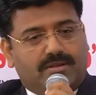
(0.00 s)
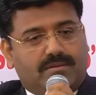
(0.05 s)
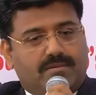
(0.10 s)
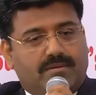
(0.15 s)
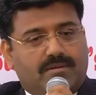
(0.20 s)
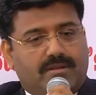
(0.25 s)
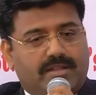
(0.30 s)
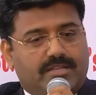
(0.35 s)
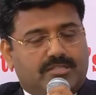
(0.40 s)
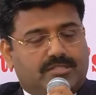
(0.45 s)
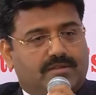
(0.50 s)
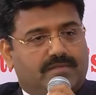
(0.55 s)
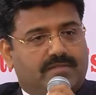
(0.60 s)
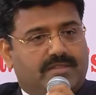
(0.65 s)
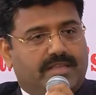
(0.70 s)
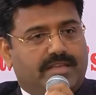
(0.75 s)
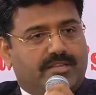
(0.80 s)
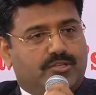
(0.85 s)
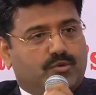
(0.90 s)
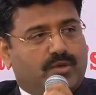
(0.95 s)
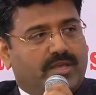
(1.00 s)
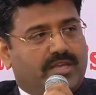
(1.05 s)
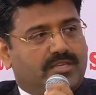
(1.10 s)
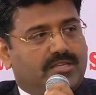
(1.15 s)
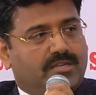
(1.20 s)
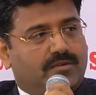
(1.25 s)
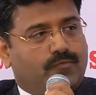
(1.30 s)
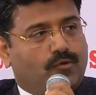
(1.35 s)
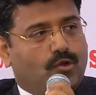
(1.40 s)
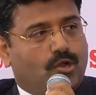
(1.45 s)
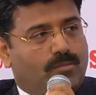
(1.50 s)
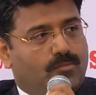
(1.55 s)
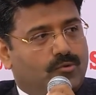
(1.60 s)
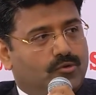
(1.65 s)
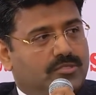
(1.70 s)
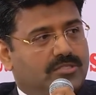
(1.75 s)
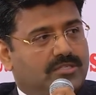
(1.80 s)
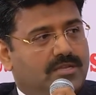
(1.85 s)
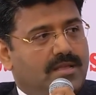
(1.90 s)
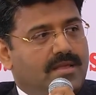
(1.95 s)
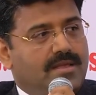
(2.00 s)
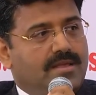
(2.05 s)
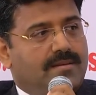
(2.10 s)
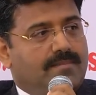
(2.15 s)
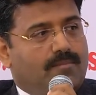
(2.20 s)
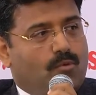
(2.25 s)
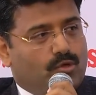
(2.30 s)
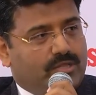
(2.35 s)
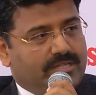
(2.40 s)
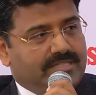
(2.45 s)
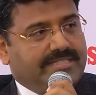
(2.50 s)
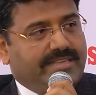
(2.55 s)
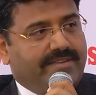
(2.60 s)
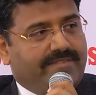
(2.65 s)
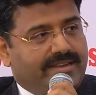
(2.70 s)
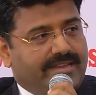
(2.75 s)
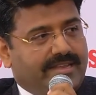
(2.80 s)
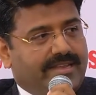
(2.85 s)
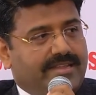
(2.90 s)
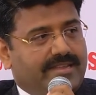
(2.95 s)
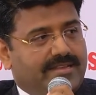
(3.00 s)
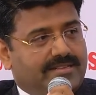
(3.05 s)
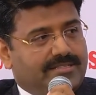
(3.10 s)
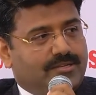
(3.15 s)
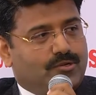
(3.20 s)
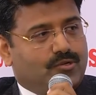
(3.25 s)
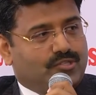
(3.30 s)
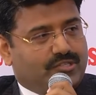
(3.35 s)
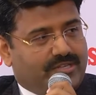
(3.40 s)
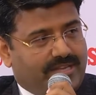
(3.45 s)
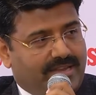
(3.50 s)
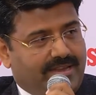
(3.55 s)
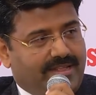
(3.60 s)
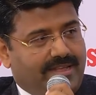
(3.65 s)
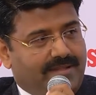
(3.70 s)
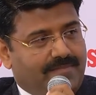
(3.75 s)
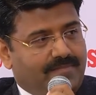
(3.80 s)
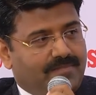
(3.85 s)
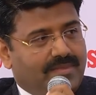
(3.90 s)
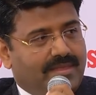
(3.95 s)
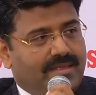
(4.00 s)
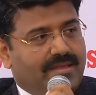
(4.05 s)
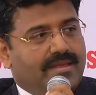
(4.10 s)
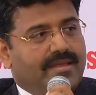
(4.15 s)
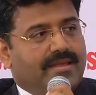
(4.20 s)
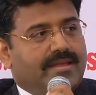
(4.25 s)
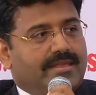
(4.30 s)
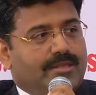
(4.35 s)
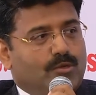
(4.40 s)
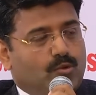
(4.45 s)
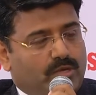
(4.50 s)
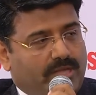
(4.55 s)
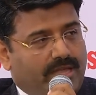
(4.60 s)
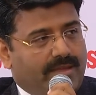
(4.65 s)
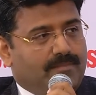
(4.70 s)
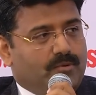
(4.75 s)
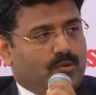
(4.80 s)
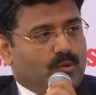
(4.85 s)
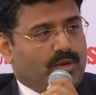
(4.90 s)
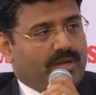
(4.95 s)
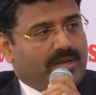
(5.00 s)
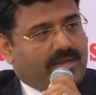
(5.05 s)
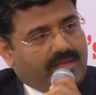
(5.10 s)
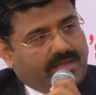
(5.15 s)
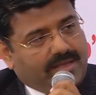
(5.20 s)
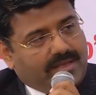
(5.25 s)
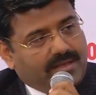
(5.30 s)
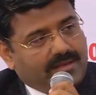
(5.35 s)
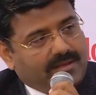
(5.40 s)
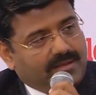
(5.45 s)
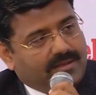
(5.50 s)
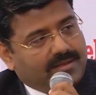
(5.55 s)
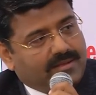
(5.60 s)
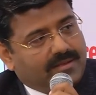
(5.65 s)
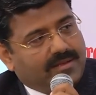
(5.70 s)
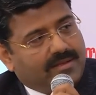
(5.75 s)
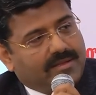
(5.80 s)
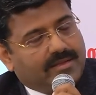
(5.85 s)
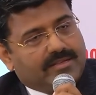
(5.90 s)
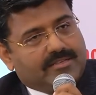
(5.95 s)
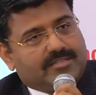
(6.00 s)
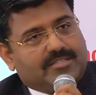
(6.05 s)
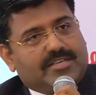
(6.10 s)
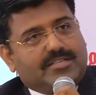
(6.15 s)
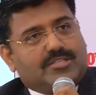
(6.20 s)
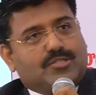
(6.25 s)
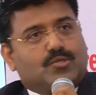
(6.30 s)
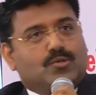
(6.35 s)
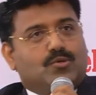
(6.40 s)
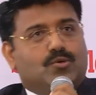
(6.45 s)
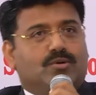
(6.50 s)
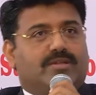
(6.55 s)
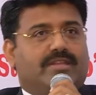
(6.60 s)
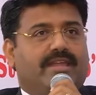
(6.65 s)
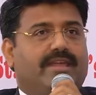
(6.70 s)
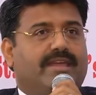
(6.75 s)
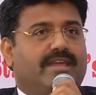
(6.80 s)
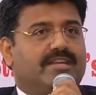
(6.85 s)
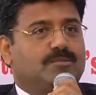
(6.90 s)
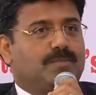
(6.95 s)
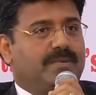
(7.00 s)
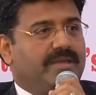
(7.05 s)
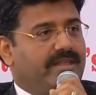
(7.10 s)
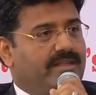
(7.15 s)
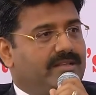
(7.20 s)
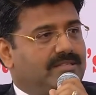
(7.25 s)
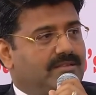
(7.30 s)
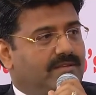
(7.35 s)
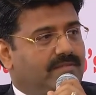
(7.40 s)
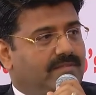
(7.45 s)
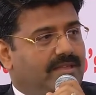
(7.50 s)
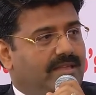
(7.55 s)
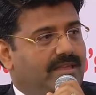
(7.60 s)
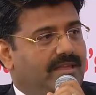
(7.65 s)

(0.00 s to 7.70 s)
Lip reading: rest of the education for almost more than 17 years in Australia, you came to India just to take experience of the